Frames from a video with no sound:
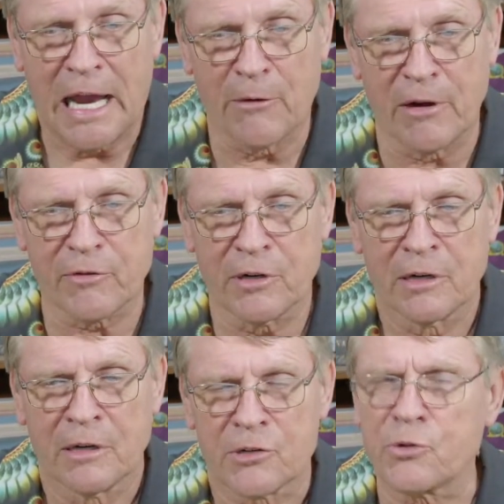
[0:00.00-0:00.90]

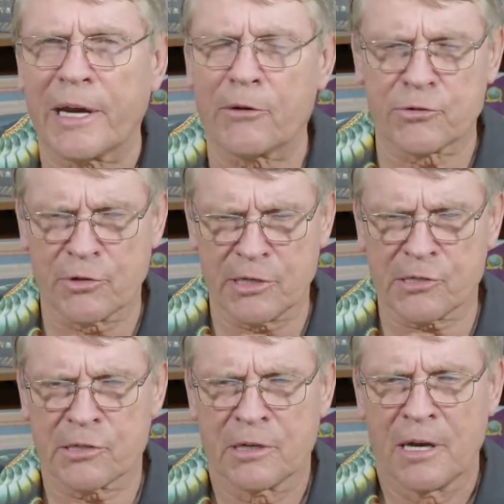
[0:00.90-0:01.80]
However, to counter
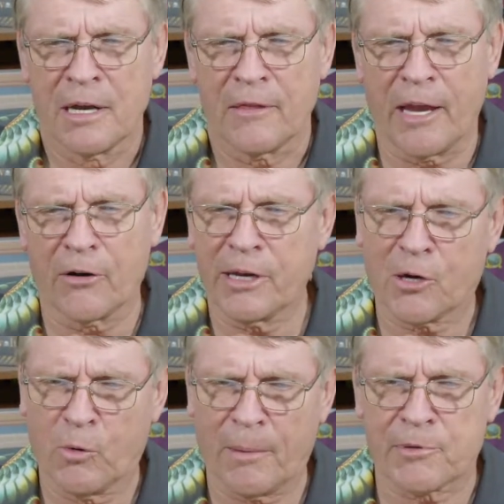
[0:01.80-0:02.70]
this, they are
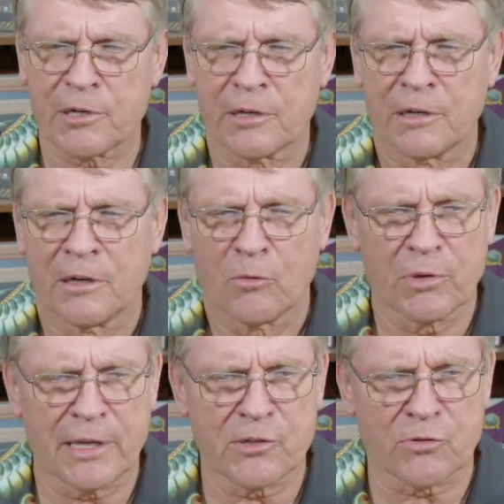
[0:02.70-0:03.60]
equipped
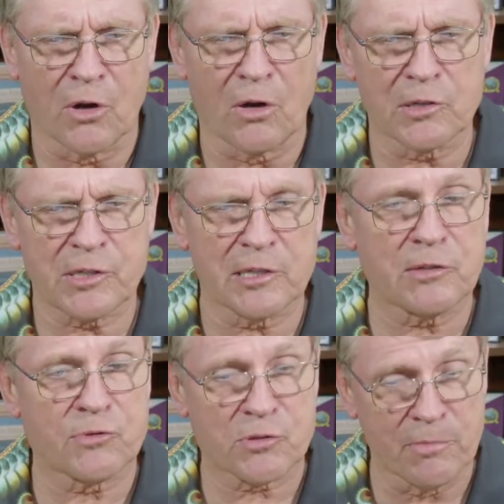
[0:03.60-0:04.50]
with a strong sense
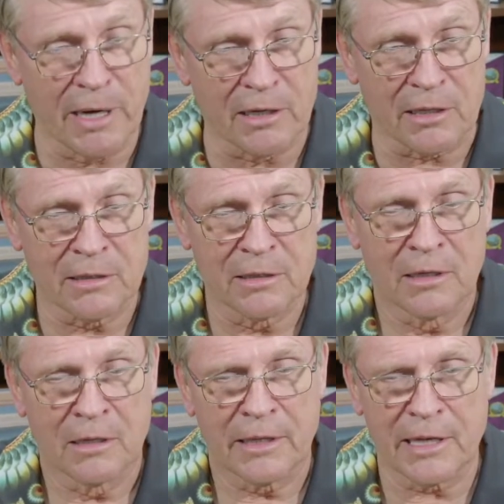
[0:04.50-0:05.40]
of smell
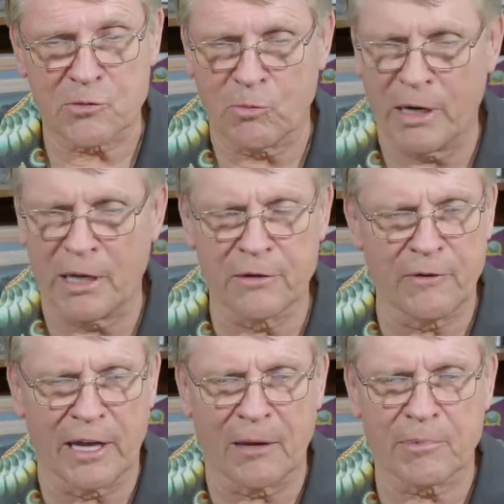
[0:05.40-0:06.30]
that's well
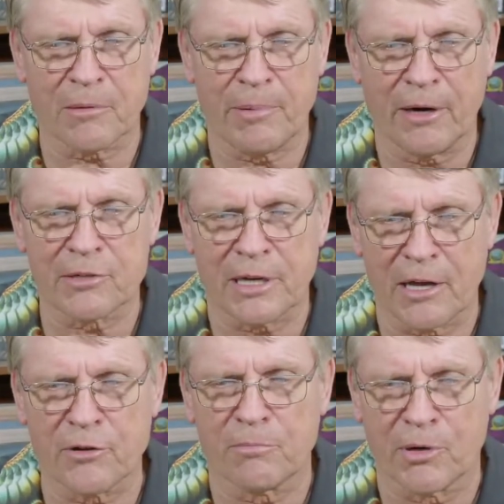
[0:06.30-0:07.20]
developed compared to
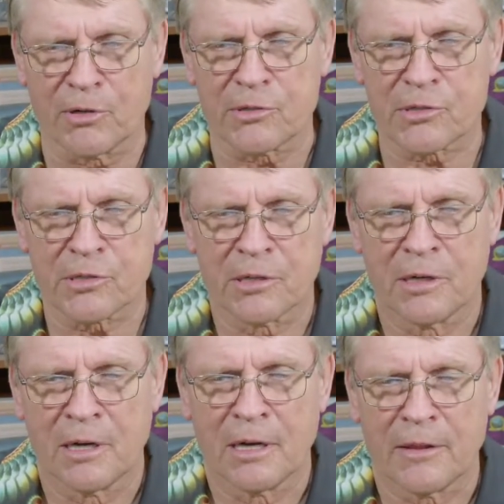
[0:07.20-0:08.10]
other birds.
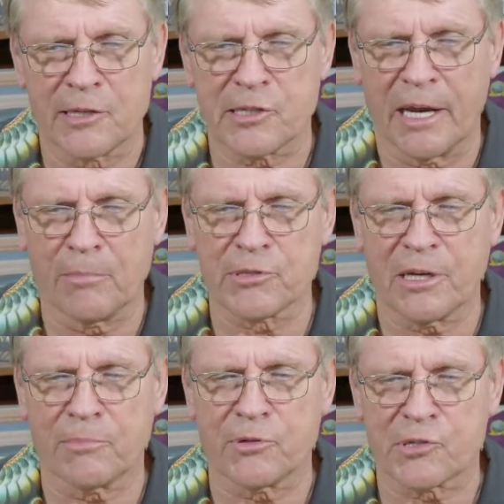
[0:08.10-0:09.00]
This enables
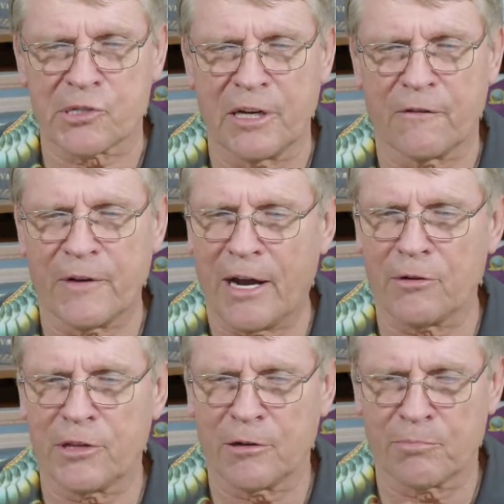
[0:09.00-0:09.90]
them to sniff
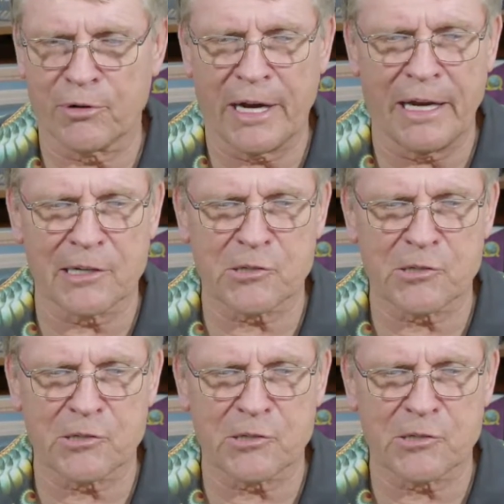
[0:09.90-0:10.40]
out their prey,